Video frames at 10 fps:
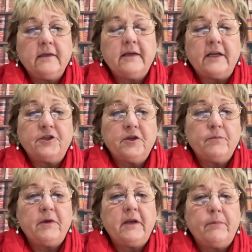that should
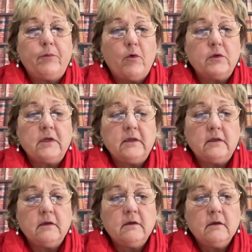be reported
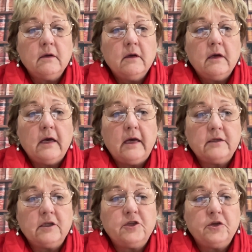as
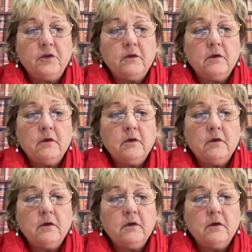it should.